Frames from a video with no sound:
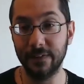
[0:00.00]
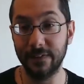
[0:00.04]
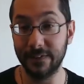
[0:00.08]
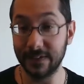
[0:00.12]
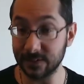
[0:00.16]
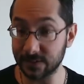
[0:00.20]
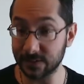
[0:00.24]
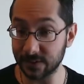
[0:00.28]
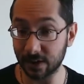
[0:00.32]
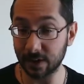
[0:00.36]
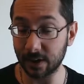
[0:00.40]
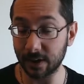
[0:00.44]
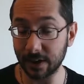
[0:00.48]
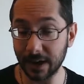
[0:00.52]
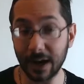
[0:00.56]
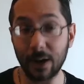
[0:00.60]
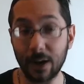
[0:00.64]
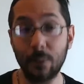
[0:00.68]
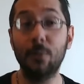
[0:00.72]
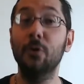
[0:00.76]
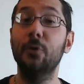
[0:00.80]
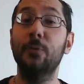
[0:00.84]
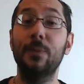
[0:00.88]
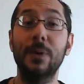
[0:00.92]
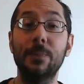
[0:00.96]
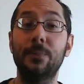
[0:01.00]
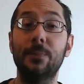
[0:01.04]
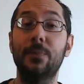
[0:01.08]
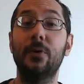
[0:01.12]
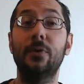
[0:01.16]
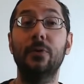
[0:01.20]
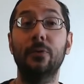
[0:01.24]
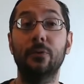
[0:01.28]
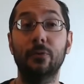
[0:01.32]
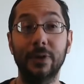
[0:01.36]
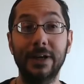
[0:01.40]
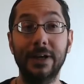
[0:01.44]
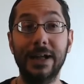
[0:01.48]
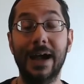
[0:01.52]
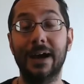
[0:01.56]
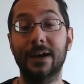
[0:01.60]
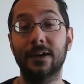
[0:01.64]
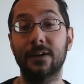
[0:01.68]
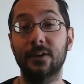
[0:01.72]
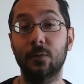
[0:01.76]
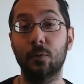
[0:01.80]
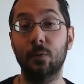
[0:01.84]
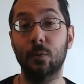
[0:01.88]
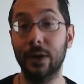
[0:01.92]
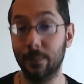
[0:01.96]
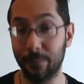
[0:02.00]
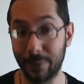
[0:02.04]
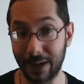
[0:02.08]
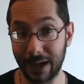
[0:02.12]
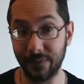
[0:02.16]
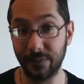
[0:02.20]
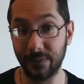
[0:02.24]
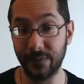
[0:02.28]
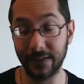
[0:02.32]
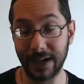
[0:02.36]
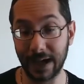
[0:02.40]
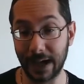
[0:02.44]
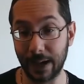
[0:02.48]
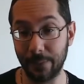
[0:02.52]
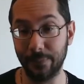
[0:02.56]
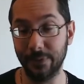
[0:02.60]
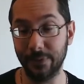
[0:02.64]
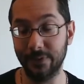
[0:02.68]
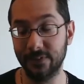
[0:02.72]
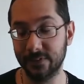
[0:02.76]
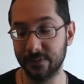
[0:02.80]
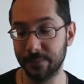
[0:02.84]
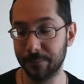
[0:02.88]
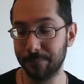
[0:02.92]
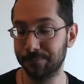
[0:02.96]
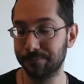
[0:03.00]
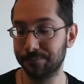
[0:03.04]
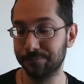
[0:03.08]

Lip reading: These are how most people react when a bad thing happens.